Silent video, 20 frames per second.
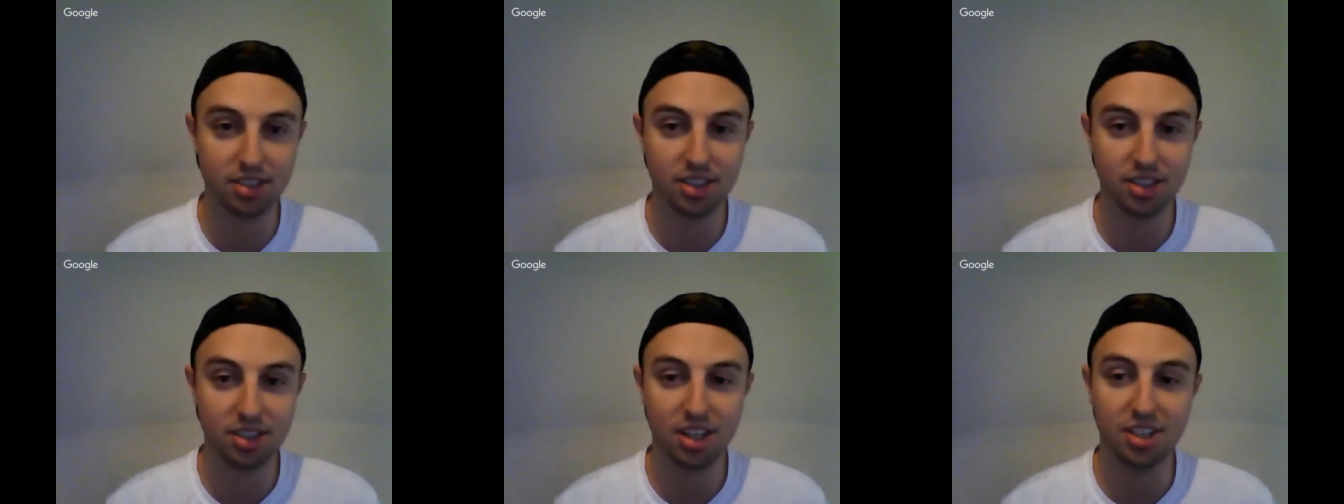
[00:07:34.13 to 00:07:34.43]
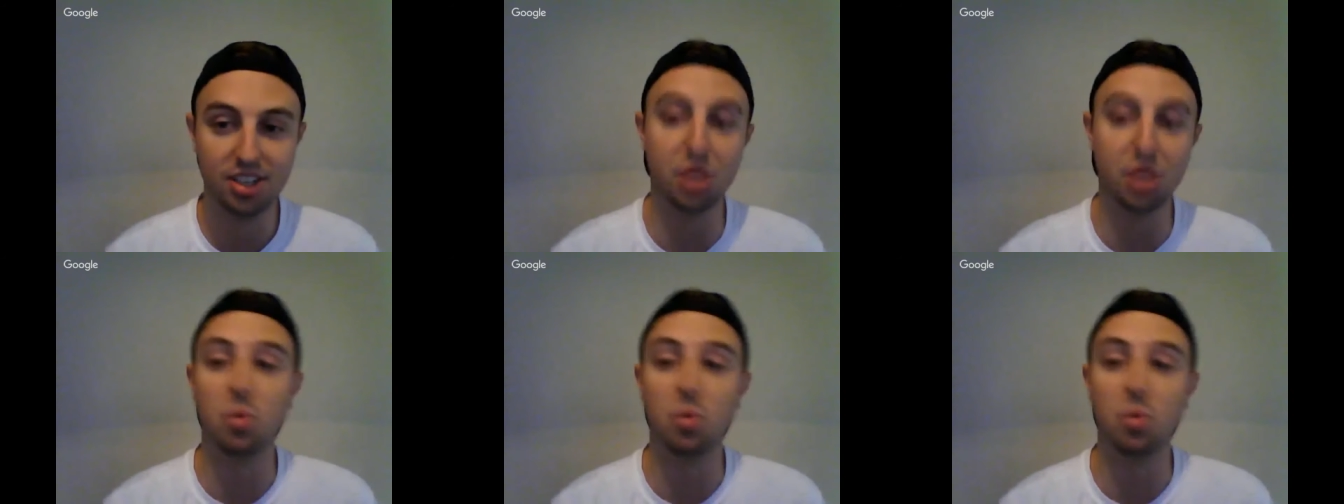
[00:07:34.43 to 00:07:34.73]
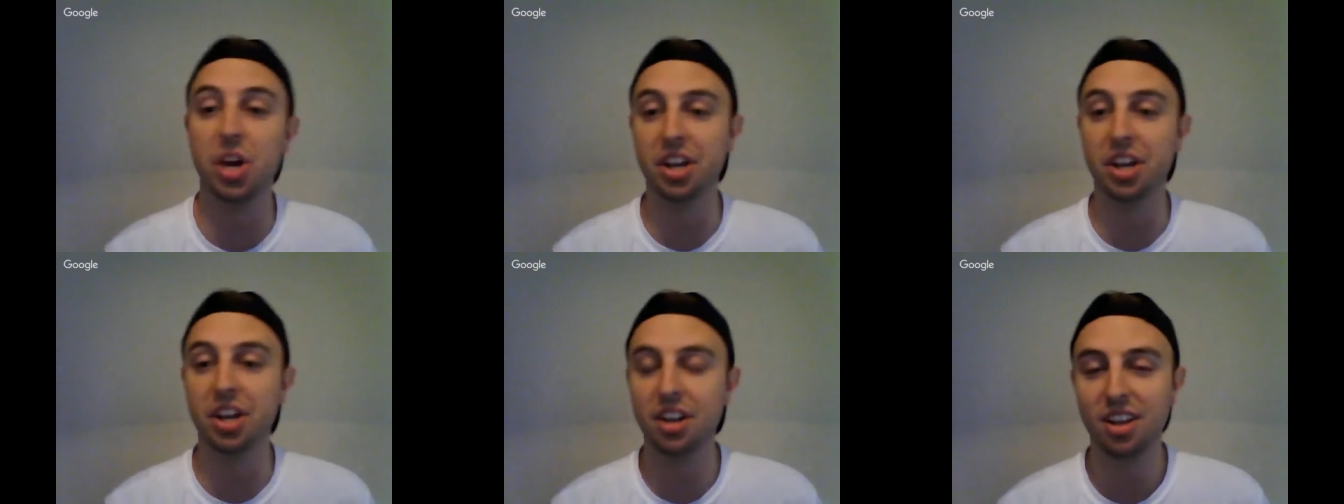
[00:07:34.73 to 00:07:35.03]
You
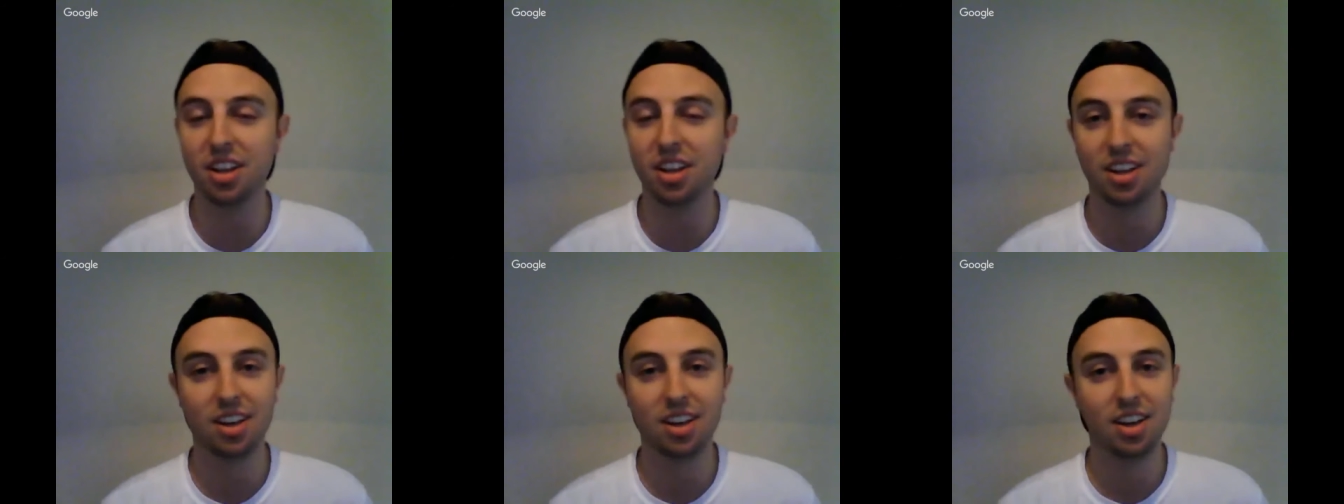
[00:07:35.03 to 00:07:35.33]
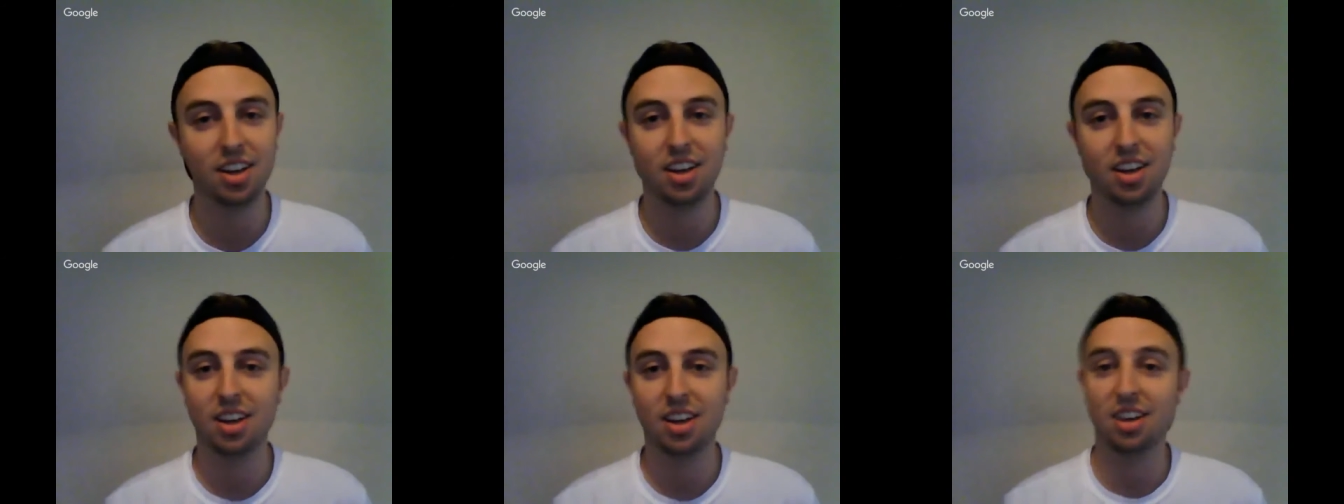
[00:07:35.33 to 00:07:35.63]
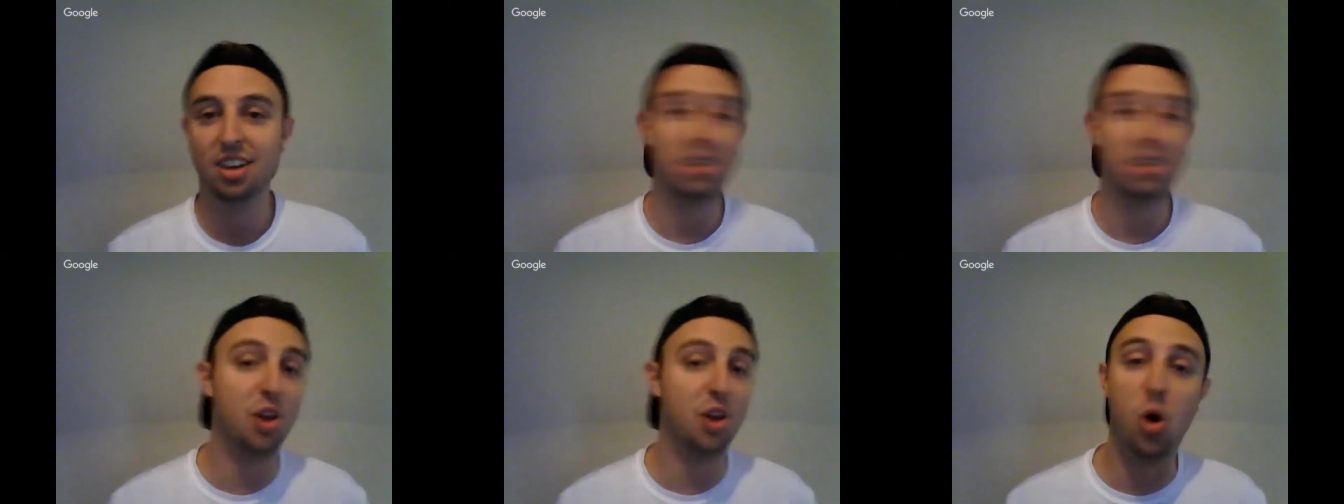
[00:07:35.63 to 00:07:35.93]
win, the
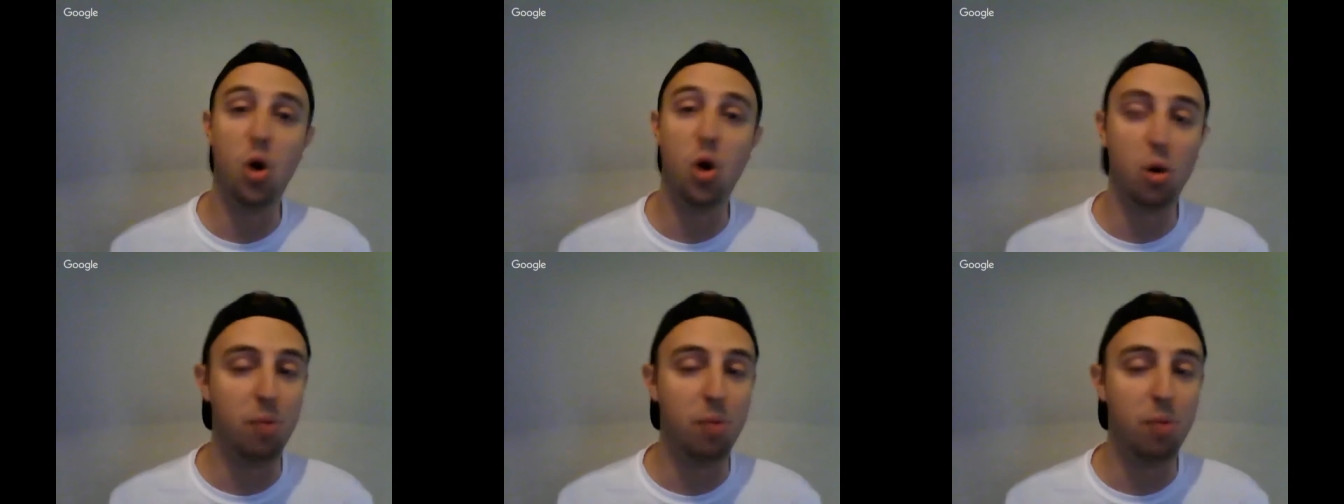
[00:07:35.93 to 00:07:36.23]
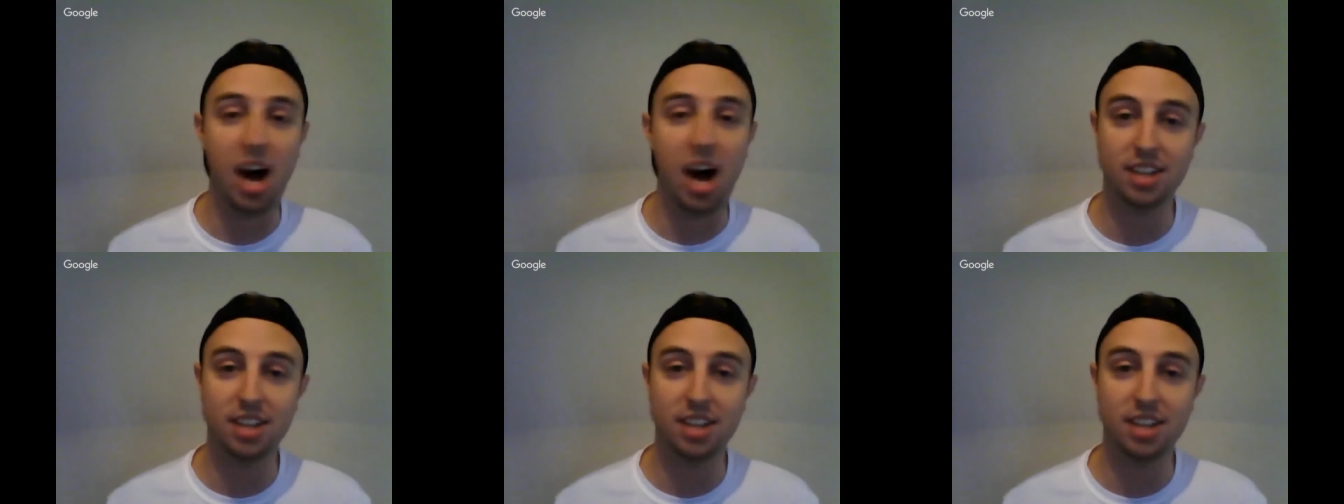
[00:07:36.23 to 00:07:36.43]
whole Boston